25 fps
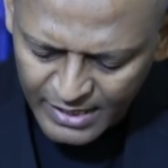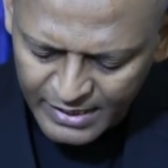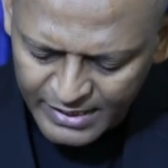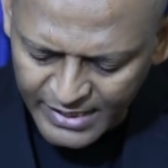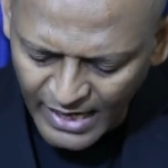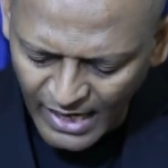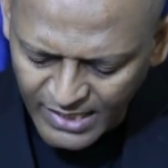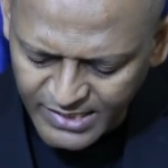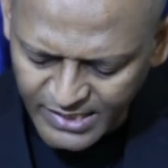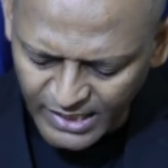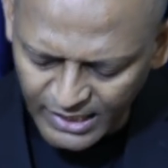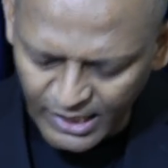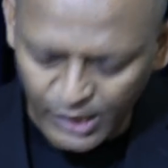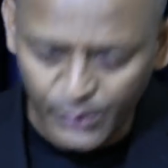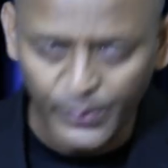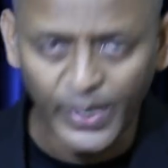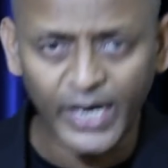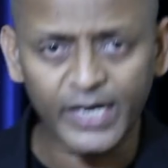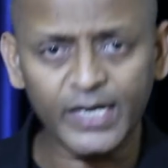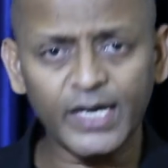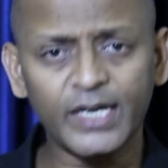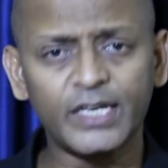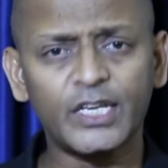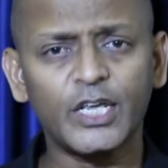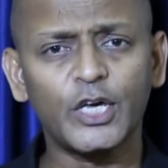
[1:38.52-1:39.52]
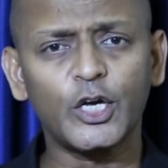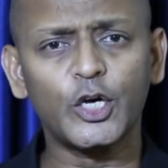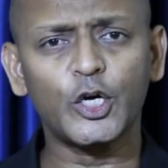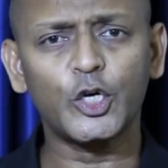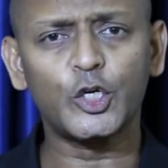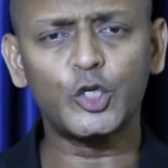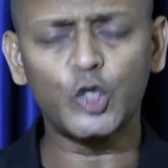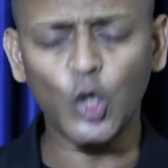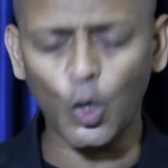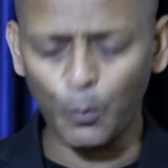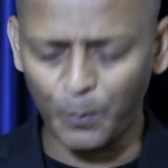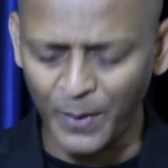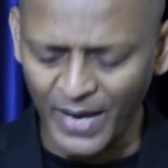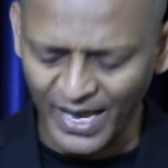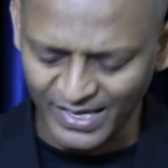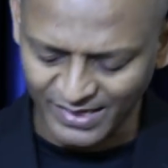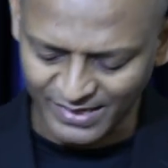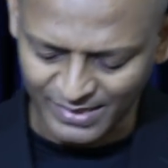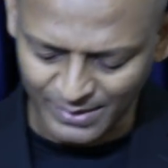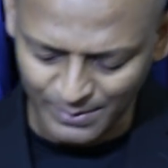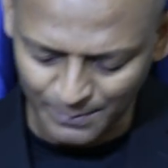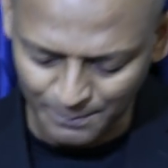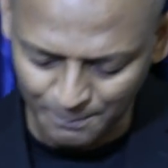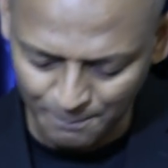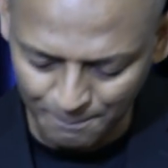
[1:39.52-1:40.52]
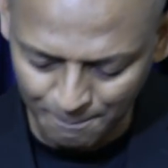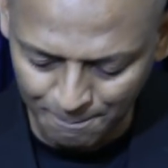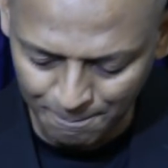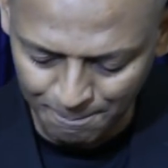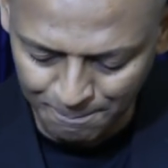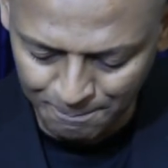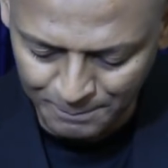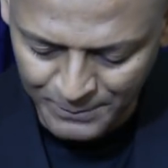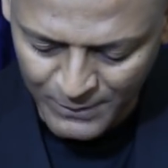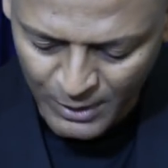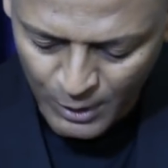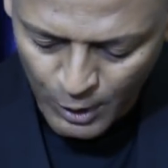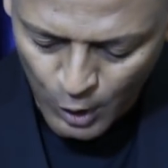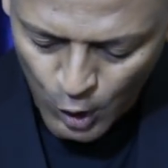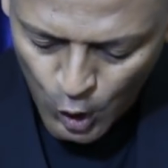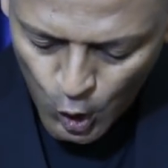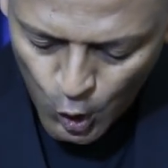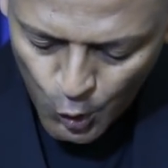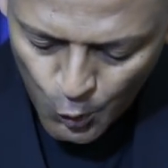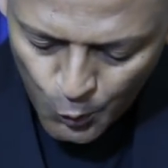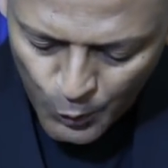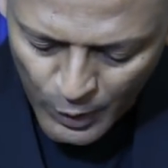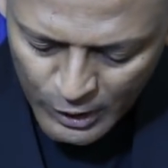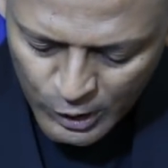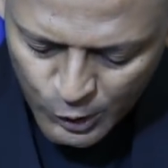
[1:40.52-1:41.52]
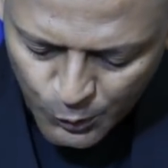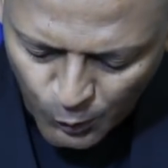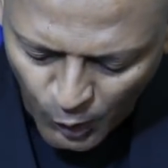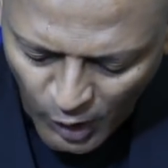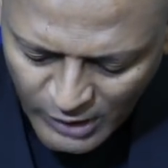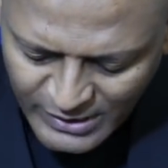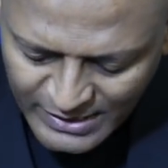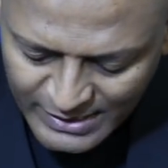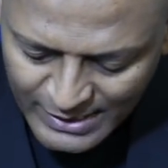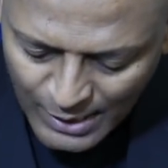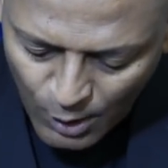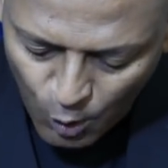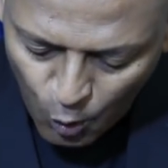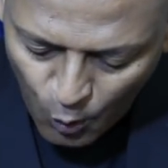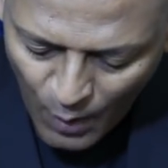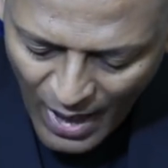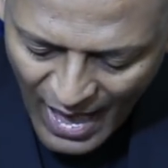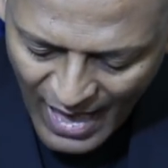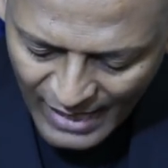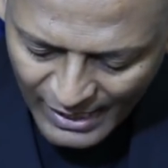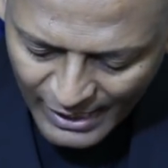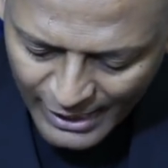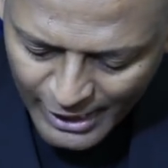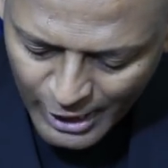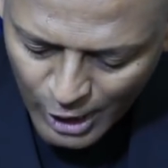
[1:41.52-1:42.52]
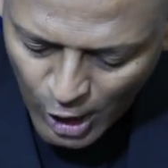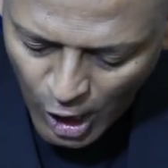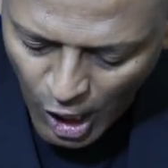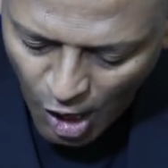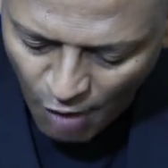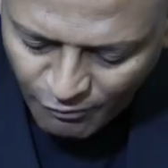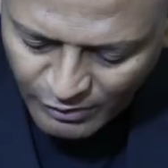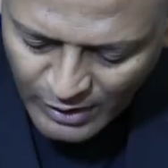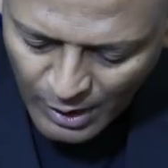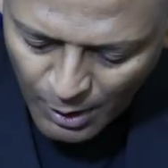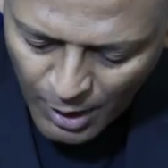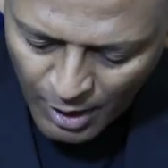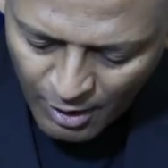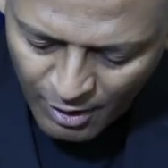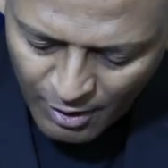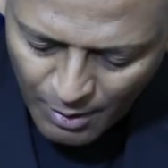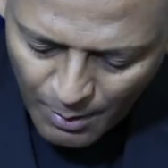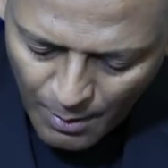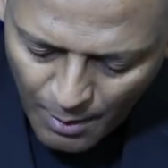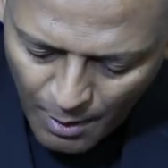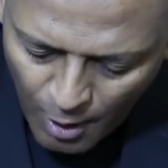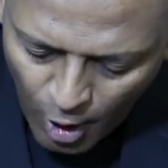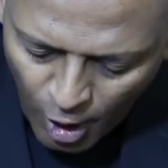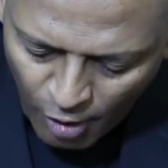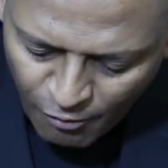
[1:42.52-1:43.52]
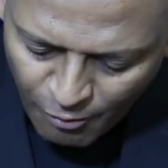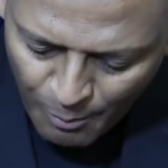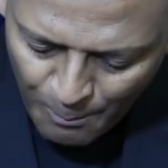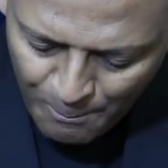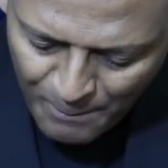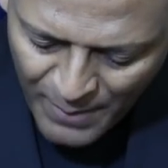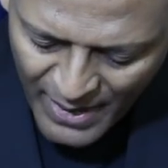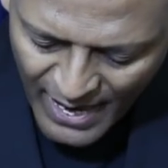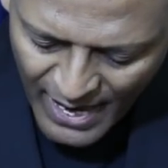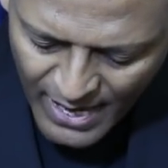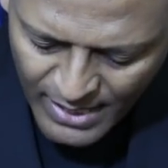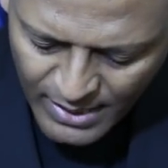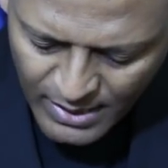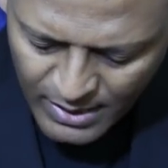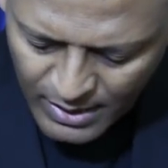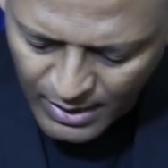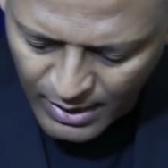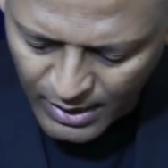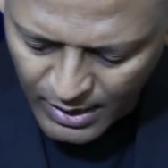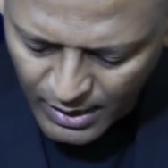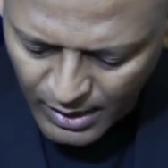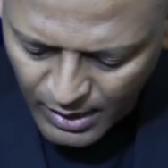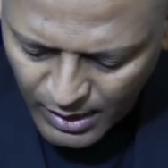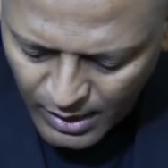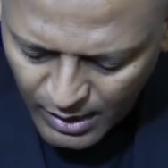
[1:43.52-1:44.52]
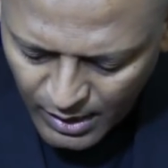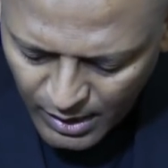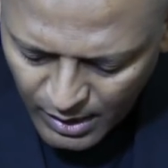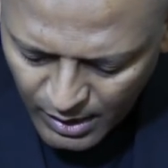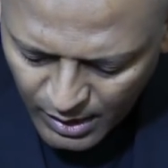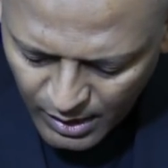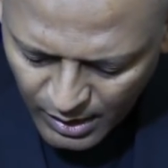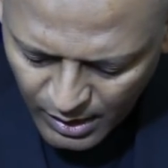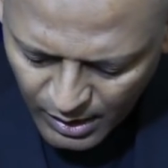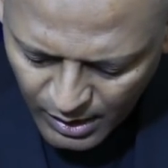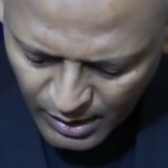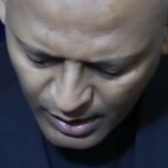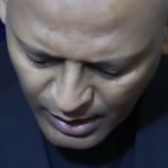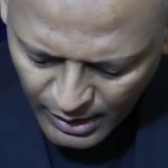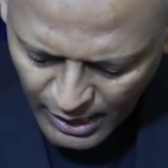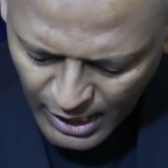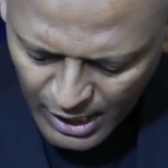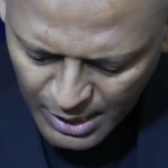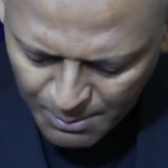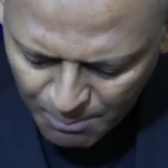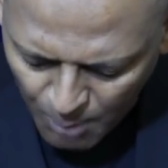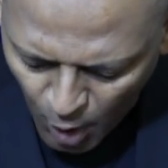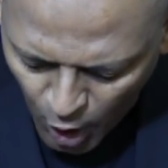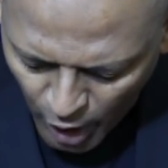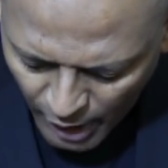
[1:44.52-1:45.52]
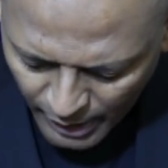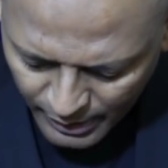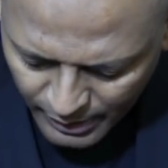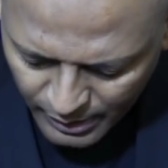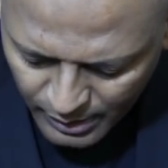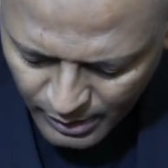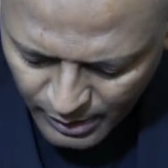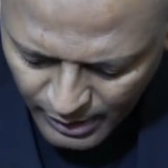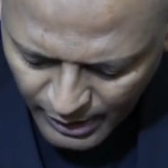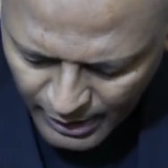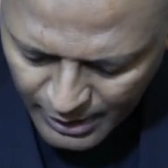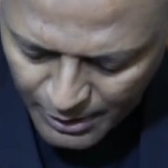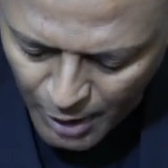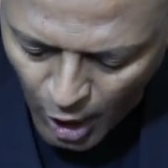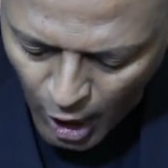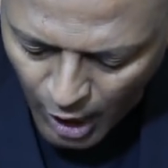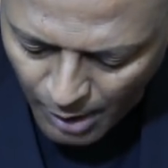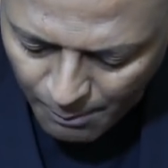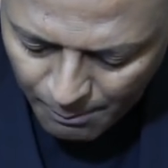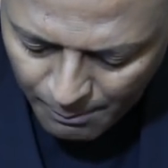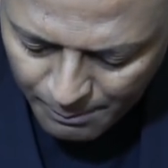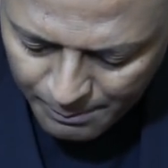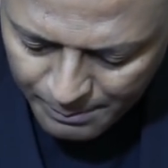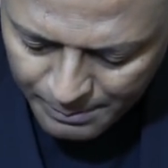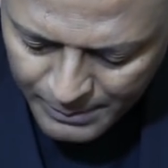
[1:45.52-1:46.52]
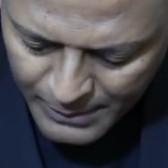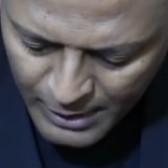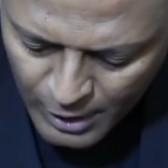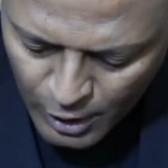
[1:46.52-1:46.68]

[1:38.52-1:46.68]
desecrated Tophet, which was in the valley of Ben Hinnon.